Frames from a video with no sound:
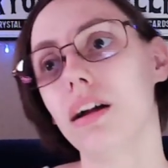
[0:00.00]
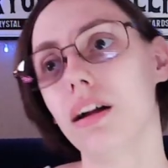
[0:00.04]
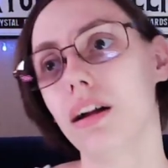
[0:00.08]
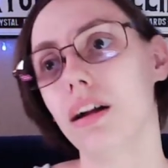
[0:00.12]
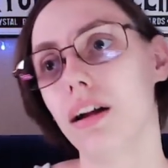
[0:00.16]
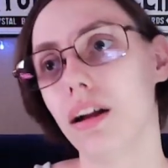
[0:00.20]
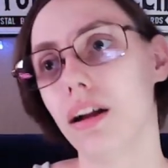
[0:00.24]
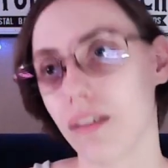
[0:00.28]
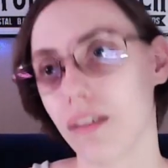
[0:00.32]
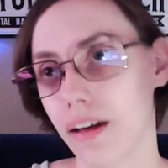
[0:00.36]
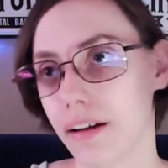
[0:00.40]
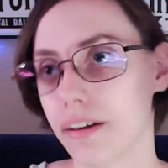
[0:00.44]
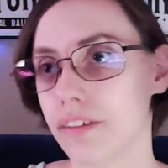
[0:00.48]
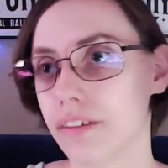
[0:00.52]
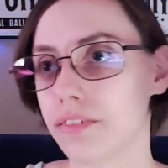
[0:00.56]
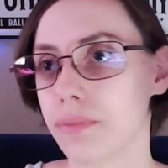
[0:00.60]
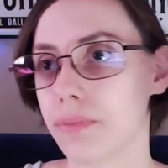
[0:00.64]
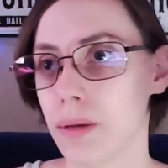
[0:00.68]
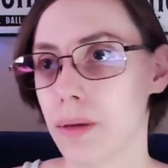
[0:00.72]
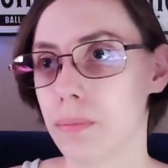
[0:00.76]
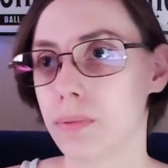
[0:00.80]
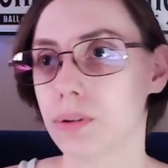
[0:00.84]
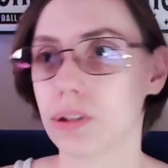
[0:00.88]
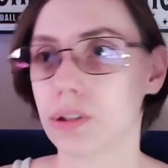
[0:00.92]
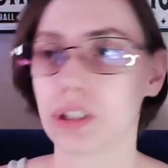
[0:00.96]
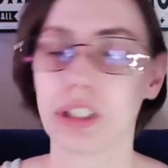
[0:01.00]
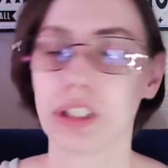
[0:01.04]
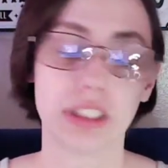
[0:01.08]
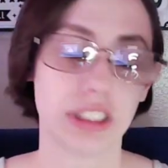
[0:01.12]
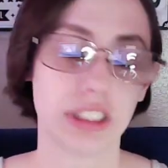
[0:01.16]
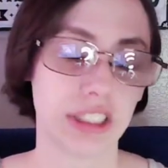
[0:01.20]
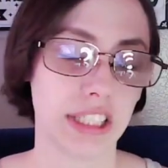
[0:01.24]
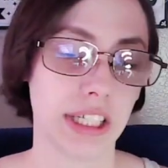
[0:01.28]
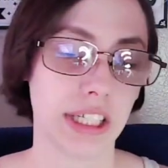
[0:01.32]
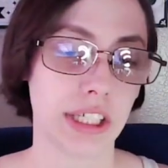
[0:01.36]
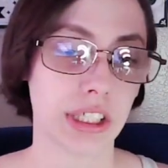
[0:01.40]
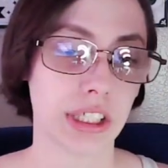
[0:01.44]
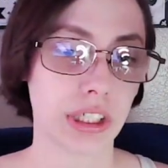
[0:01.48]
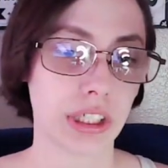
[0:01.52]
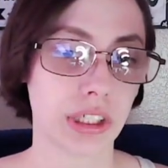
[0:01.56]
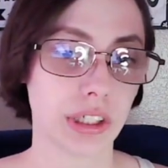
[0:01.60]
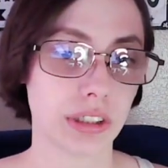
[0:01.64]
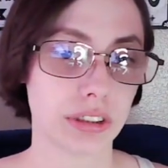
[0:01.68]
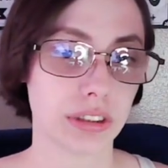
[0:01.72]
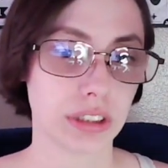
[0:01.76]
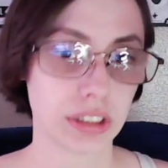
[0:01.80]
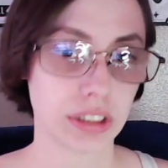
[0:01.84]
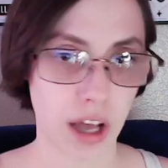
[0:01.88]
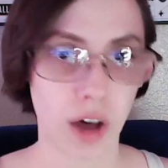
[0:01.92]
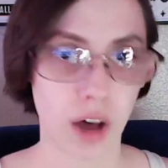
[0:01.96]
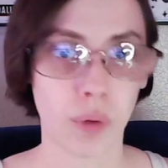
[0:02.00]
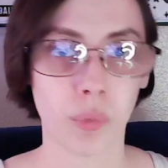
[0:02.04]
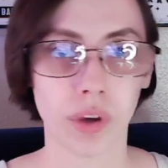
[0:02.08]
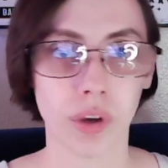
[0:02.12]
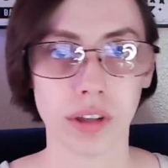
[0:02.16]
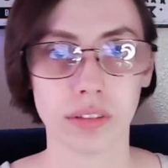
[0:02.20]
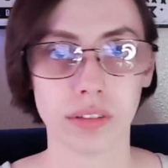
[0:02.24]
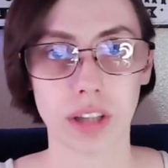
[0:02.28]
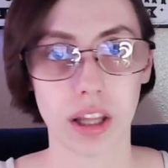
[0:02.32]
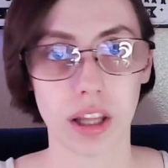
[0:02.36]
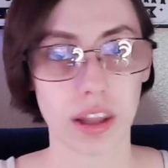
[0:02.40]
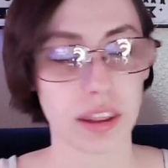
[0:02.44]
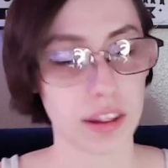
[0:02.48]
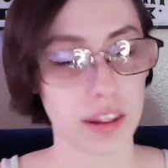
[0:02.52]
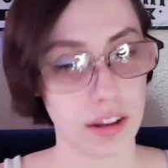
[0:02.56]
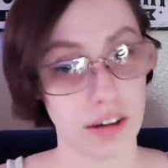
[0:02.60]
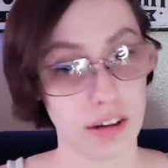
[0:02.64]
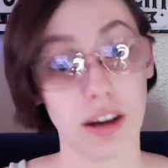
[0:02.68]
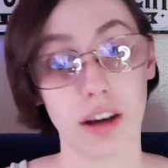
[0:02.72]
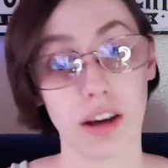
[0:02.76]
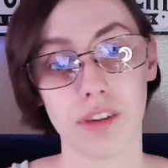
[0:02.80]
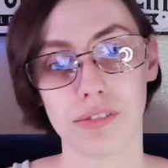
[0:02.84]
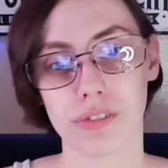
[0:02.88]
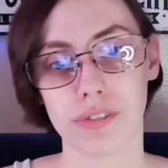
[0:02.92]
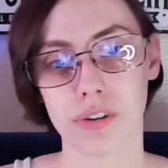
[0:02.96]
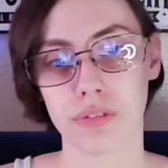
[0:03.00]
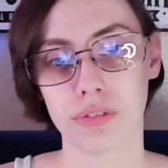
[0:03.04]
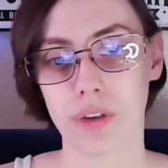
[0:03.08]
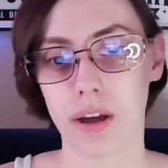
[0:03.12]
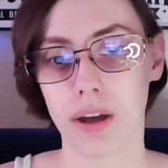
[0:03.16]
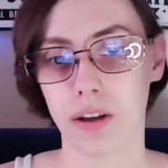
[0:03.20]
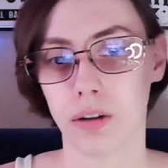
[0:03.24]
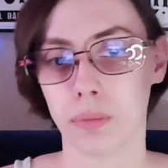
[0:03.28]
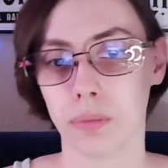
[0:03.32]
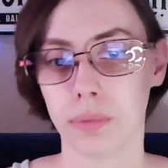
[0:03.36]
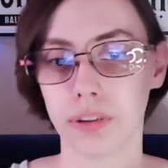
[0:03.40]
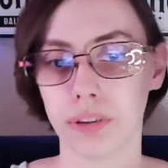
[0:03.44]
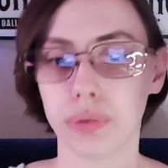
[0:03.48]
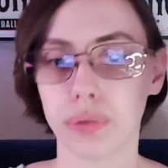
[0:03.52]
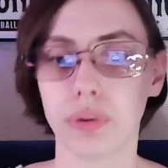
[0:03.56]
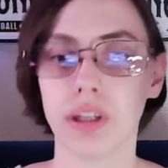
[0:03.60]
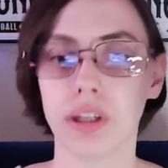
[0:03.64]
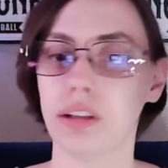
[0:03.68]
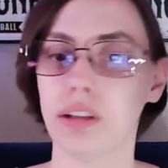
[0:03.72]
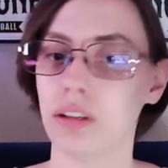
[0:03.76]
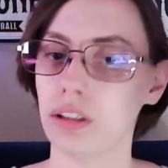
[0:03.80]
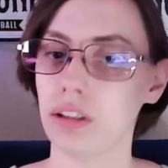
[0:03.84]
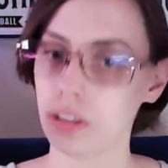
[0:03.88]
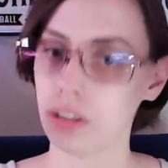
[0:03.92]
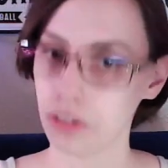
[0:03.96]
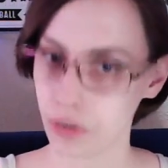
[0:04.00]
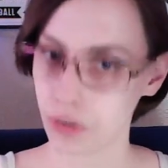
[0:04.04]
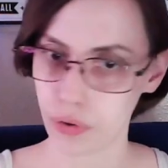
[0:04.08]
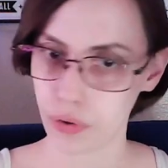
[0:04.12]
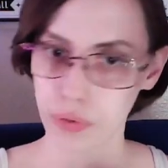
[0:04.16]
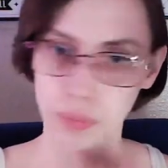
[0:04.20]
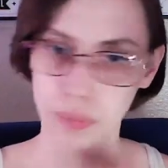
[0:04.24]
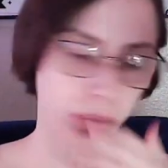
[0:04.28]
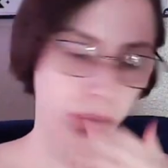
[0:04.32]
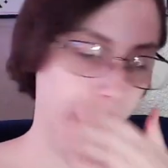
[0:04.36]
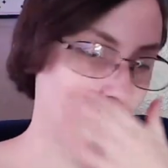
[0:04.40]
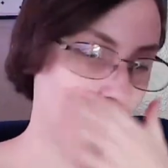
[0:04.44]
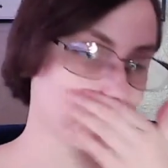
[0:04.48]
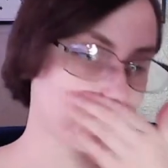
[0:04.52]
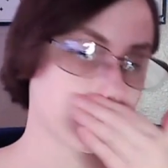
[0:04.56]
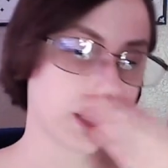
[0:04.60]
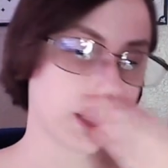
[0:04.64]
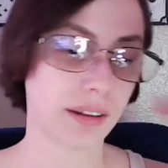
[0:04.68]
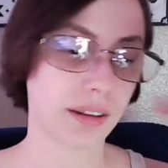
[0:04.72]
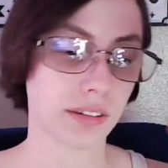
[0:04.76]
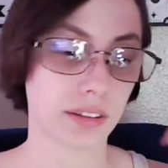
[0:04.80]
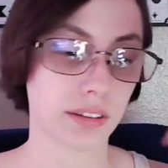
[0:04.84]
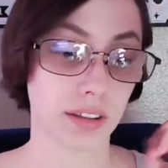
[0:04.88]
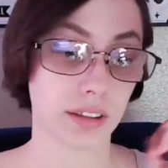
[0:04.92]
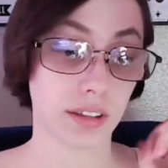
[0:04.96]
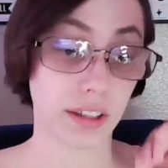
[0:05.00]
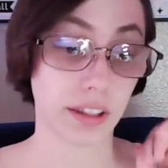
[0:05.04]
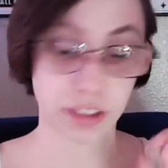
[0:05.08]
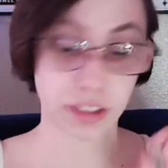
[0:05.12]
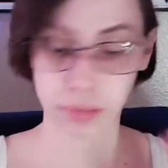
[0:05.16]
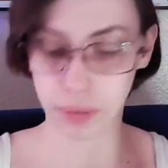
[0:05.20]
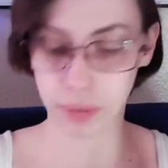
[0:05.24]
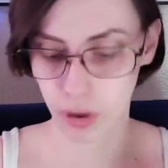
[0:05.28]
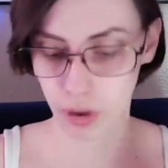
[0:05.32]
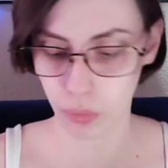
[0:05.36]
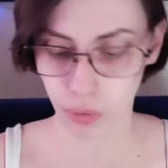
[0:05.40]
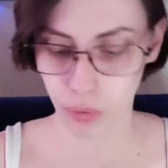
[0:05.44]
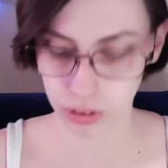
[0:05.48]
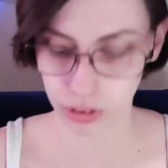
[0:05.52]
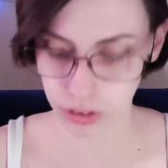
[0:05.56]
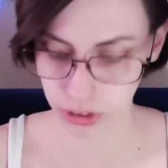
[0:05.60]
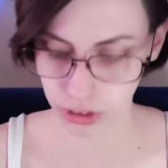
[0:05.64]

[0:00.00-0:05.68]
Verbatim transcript: A lot of people consider Samhain the thinning of the veil between the earth world and the like spirit world.